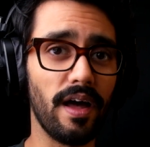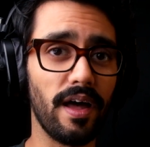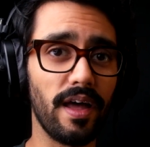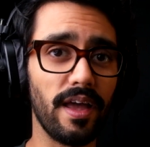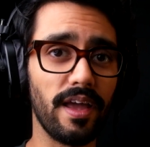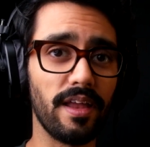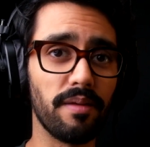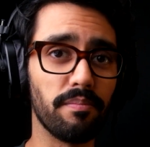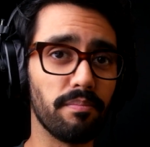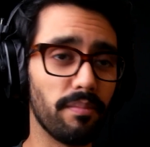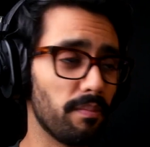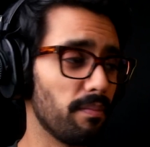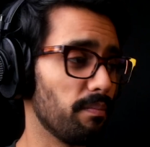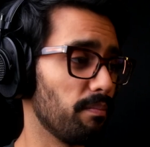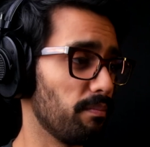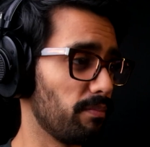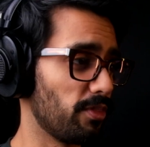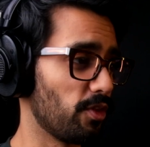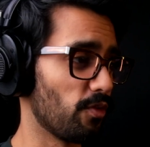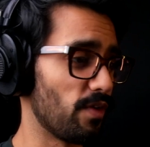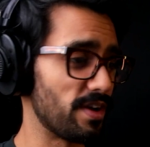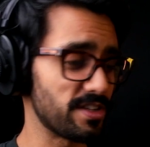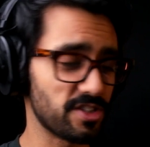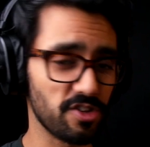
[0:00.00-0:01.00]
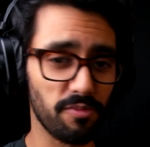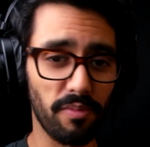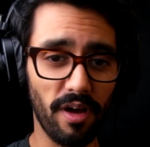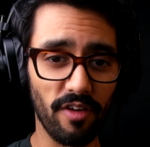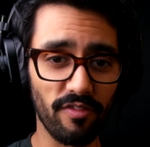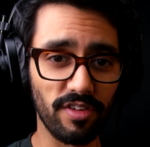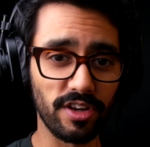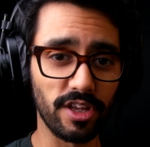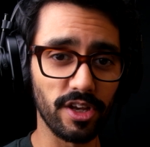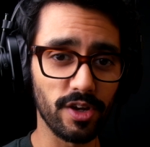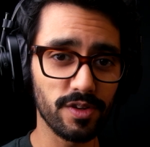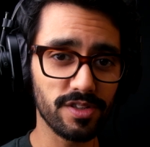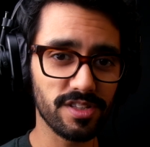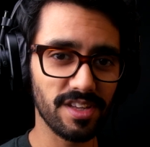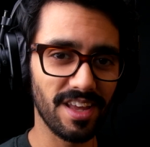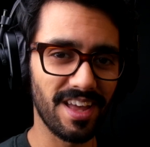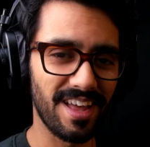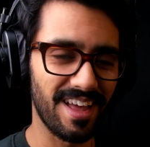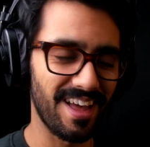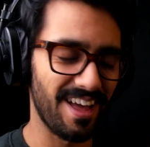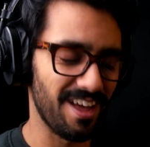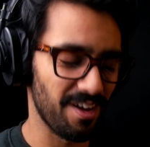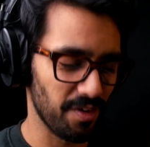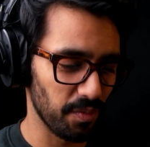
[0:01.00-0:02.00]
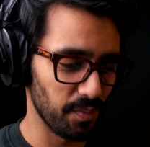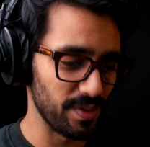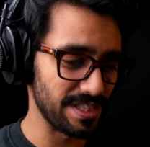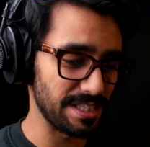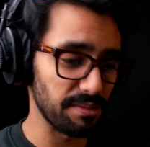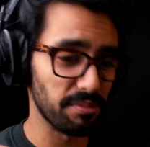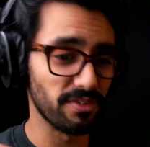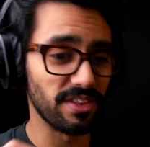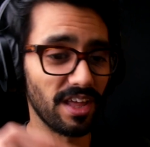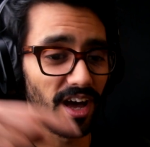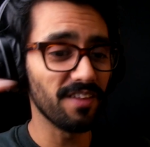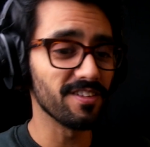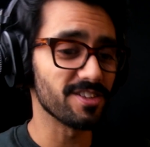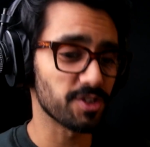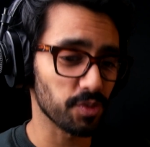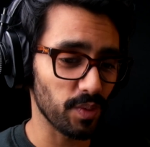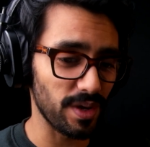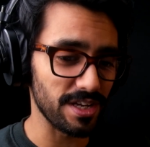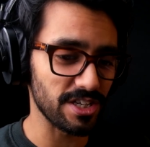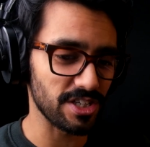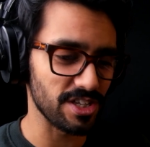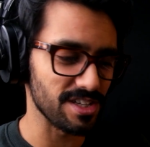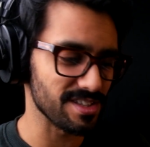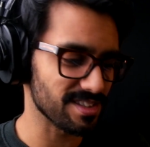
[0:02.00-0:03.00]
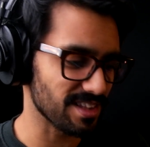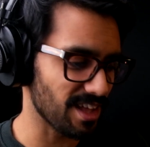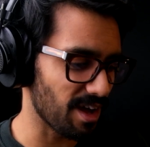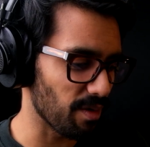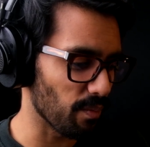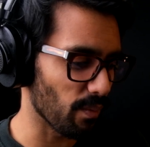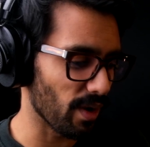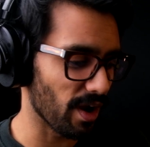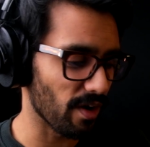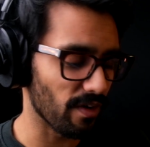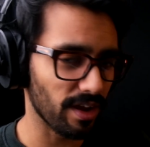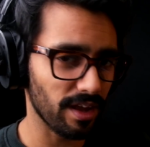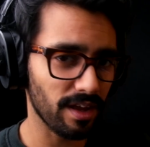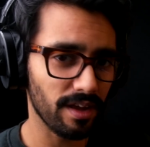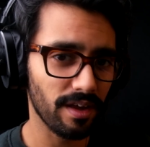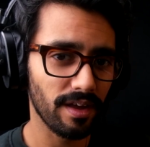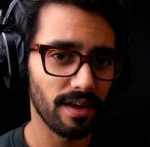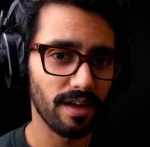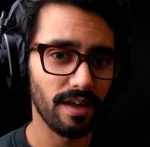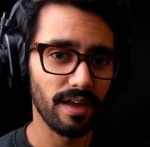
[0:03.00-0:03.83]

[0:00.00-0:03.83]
in the rest of my videos with some of the other sweatshirts that I'm wearing.